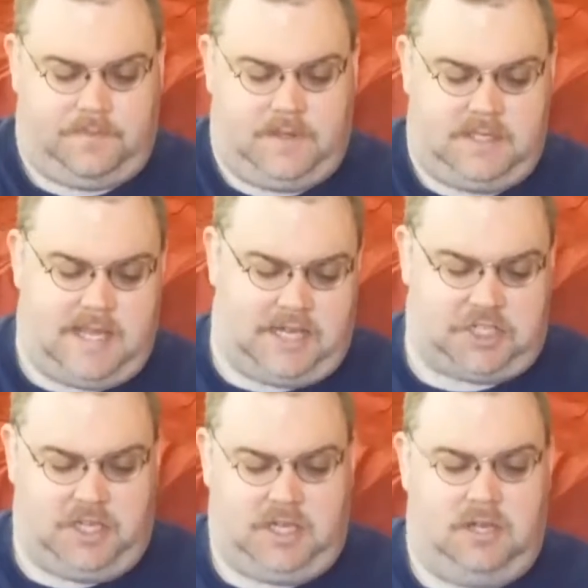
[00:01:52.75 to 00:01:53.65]
This
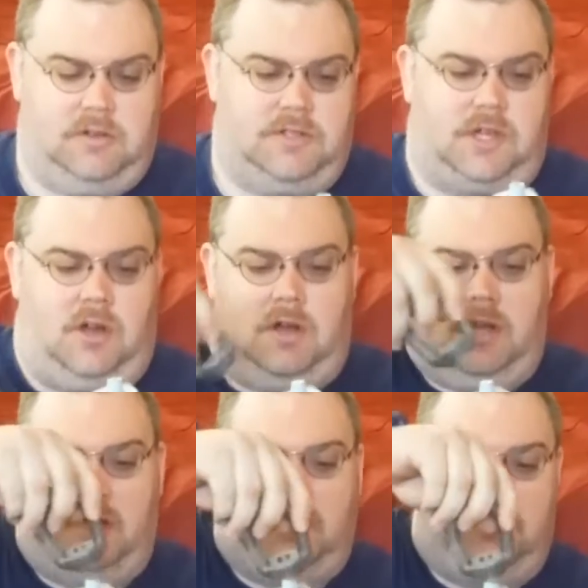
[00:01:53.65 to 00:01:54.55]
actually goes
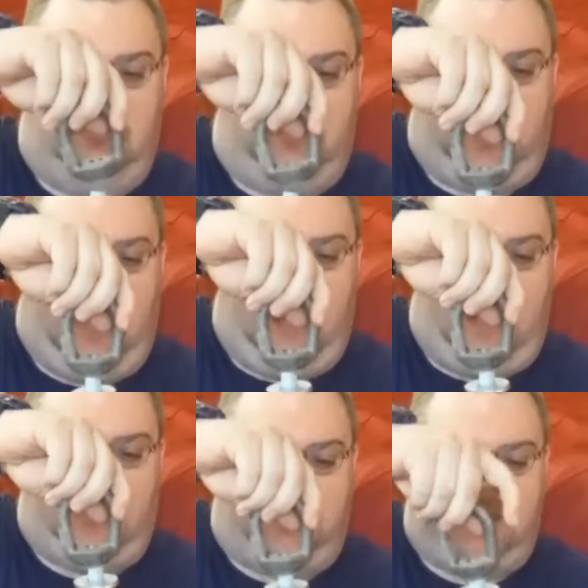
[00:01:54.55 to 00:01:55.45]
on to the
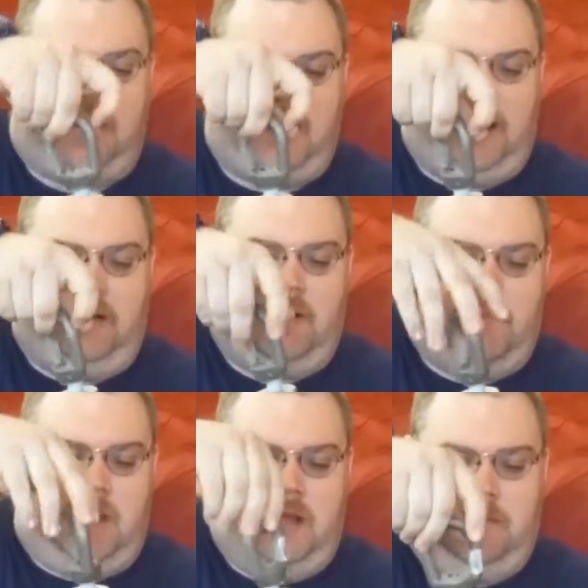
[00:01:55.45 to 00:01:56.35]
can. You'll see that here in a
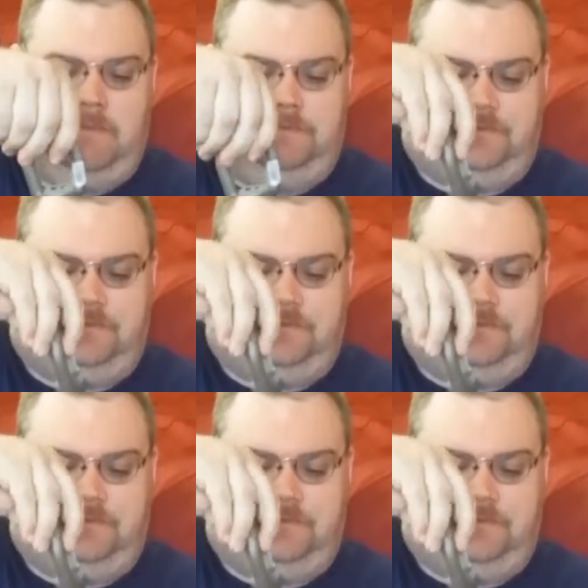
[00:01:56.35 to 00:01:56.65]
minute.